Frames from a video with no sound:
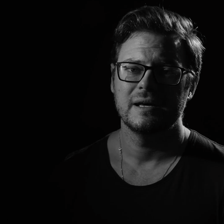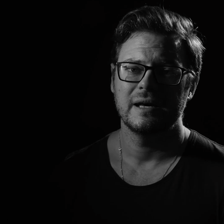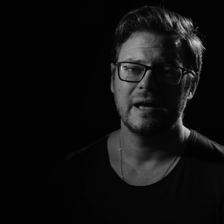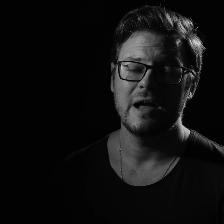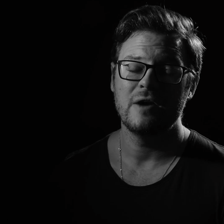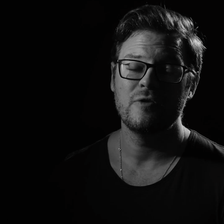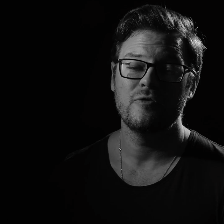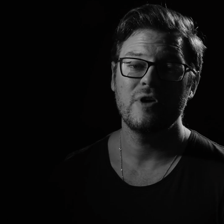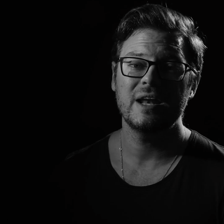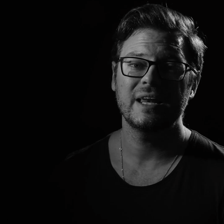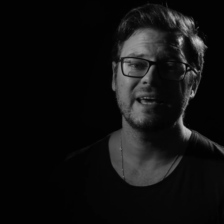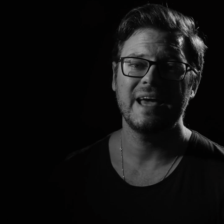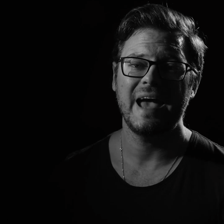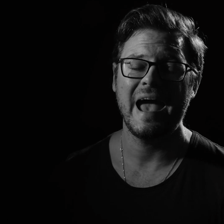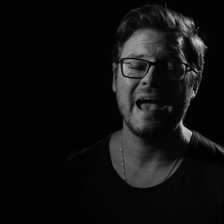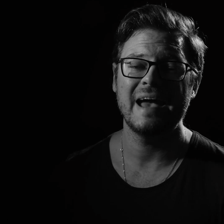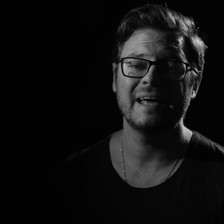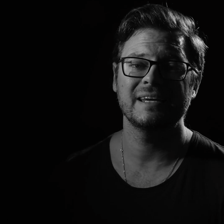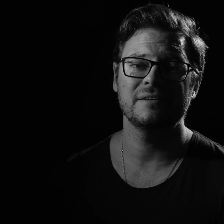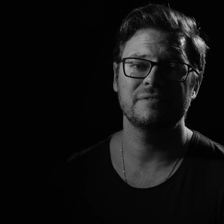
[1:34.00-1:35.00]
A really
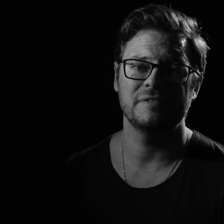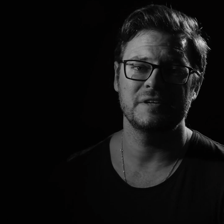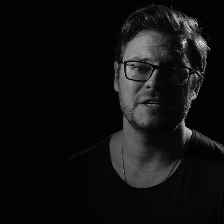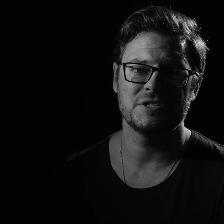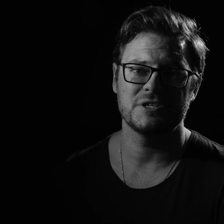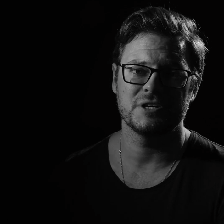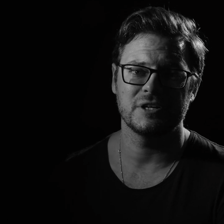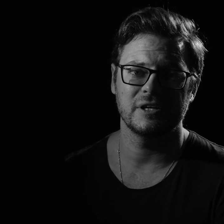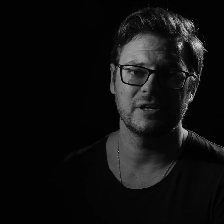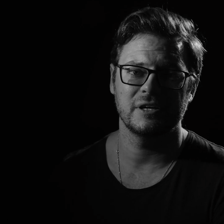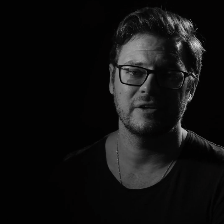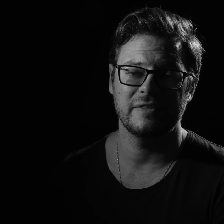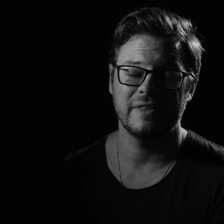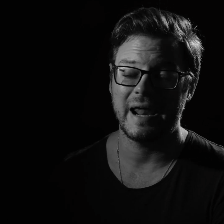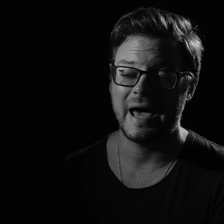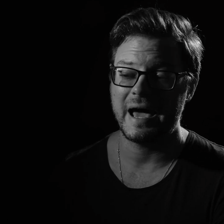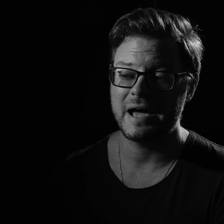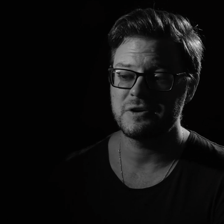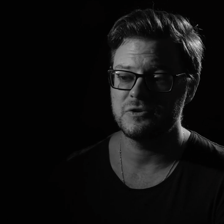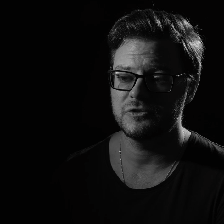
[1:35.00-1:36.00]
handy feature that
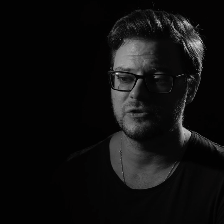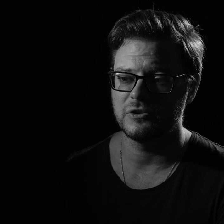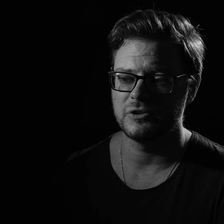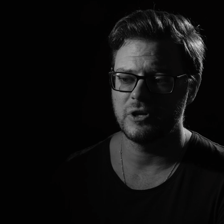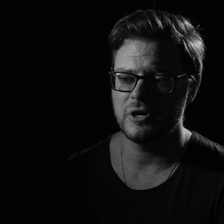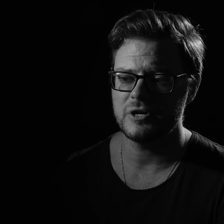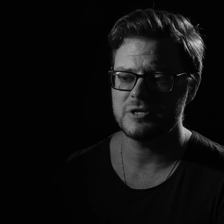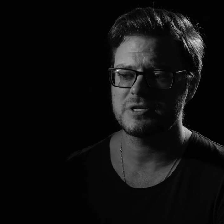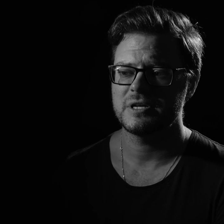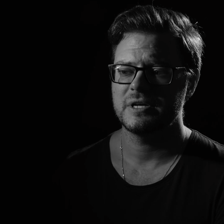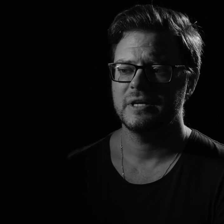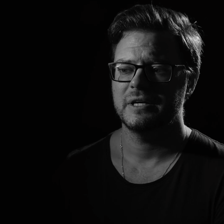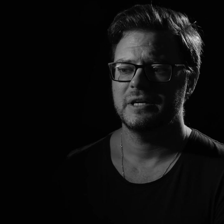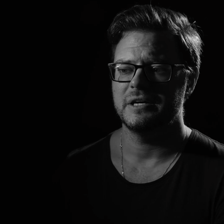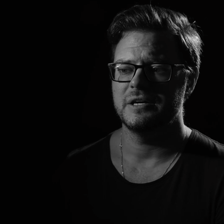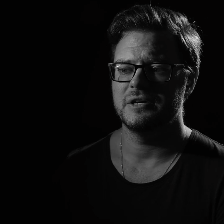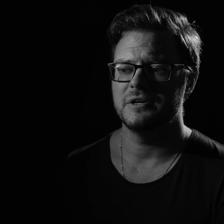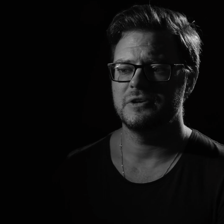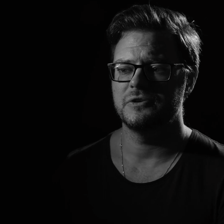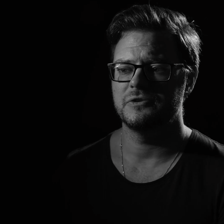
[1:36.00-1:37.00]
I use a lot
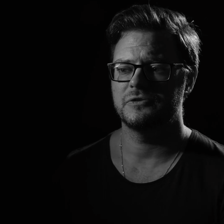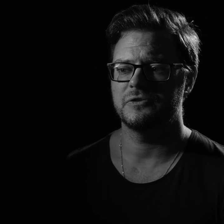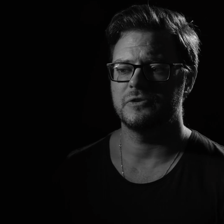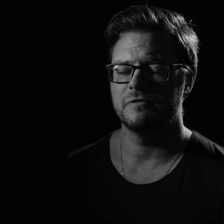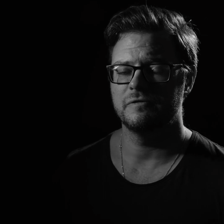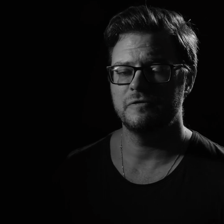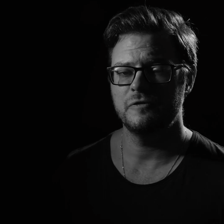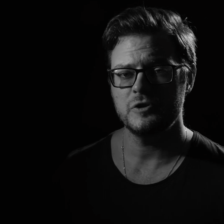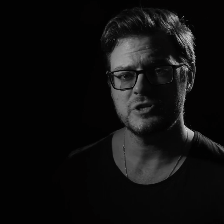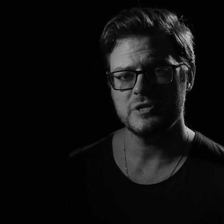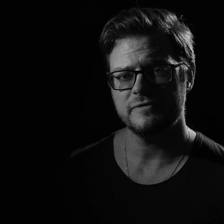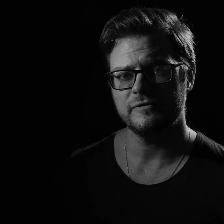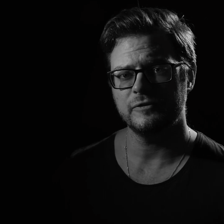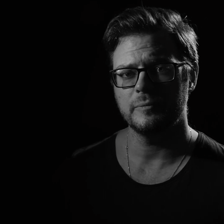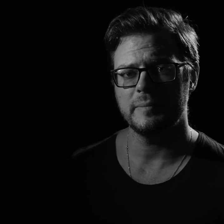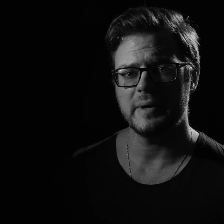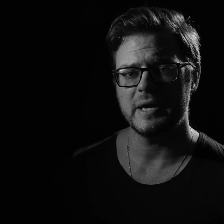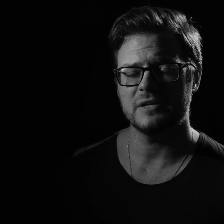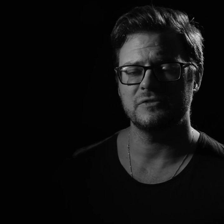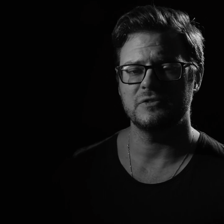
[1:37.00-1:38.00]
is the
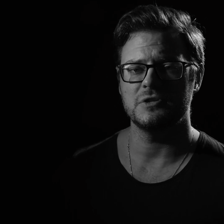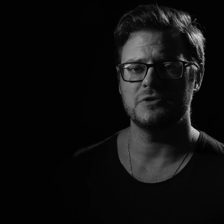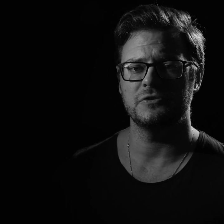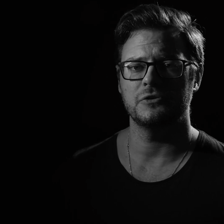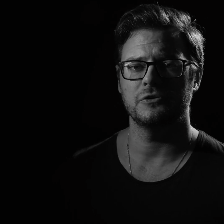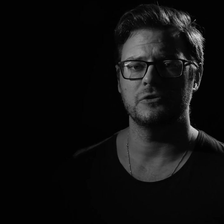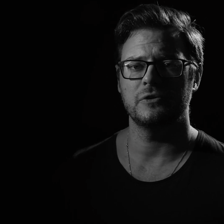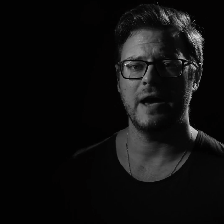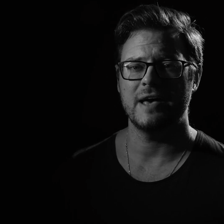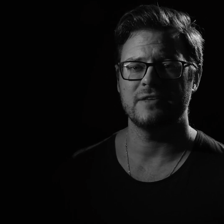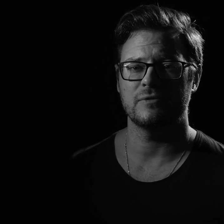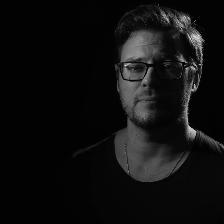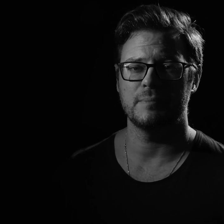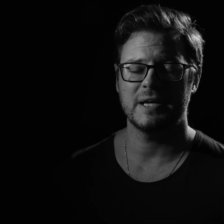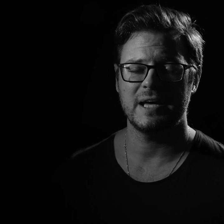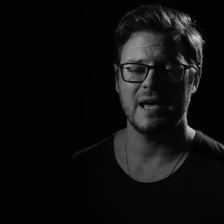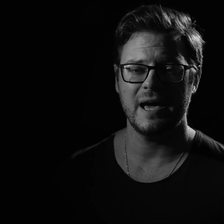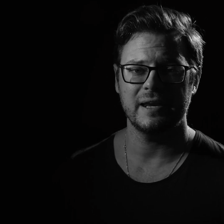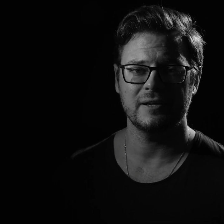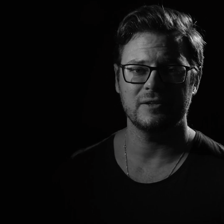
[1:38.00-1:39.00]
Fujifilm X-T2 has a
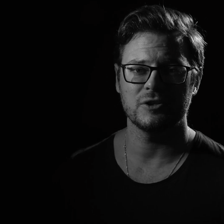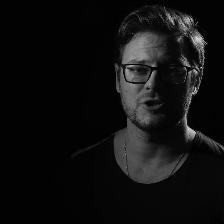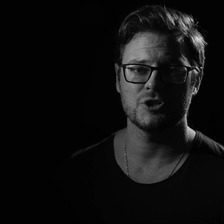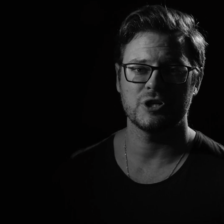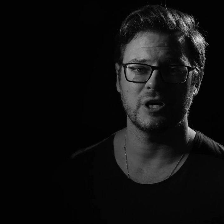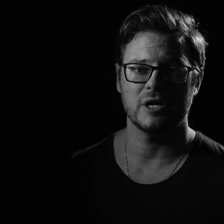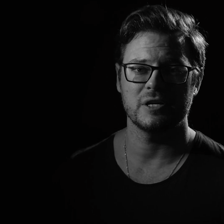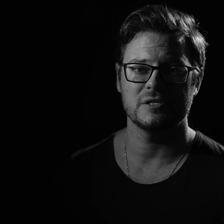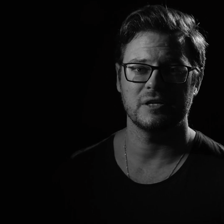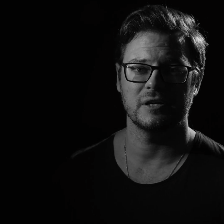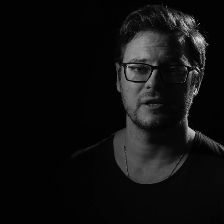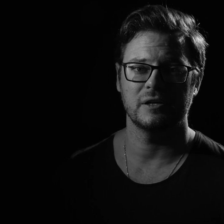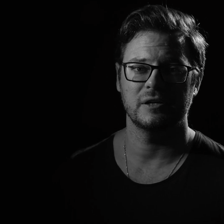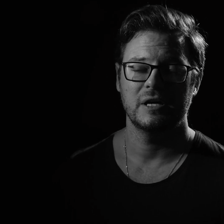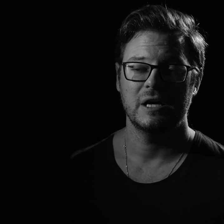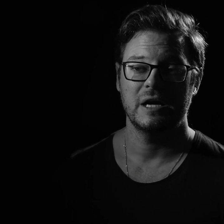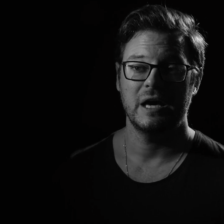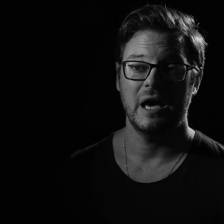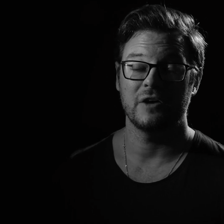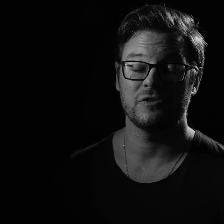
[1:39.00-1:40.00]
mechanical shutter
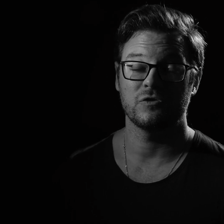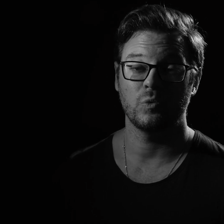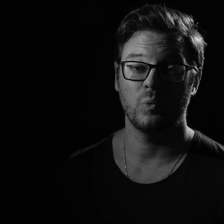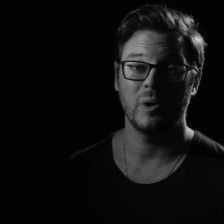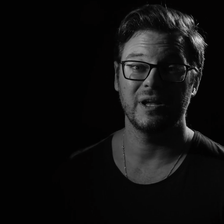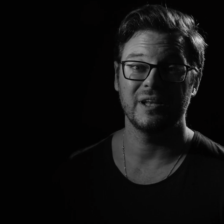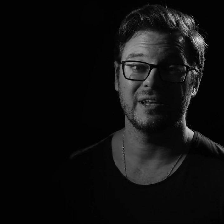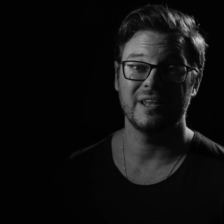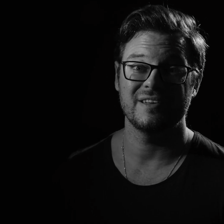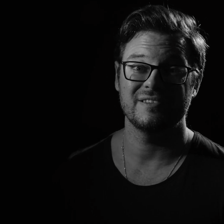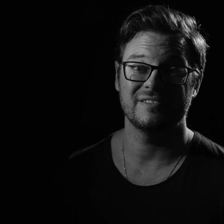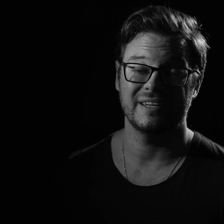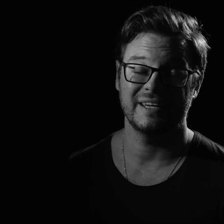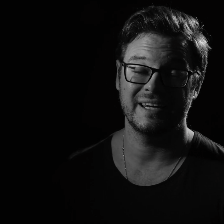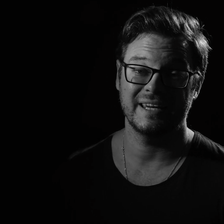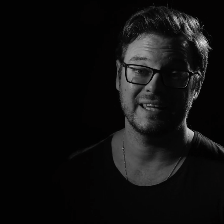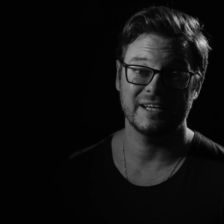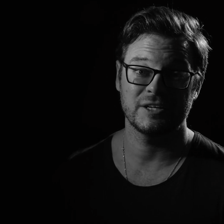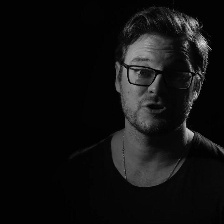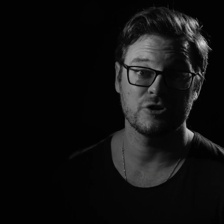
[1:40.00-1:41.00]
as well as an
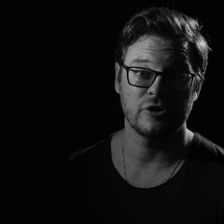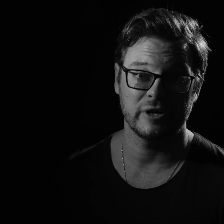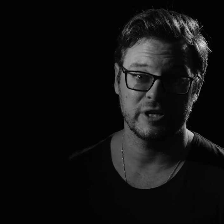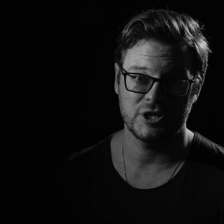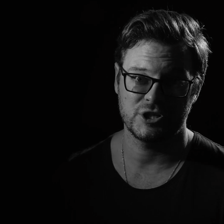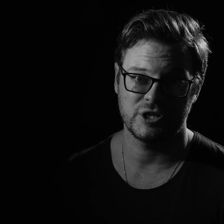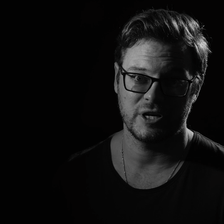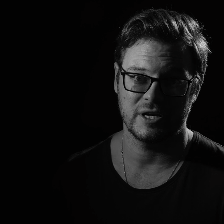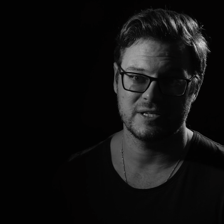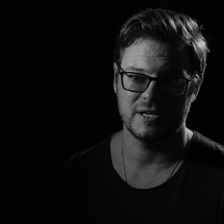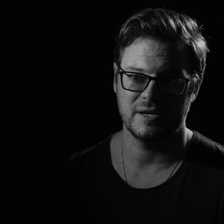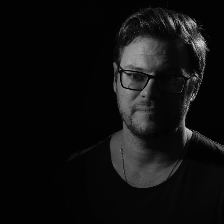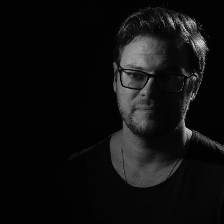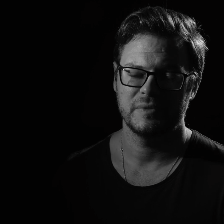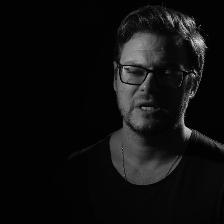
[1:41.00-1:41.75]
electronic shutter.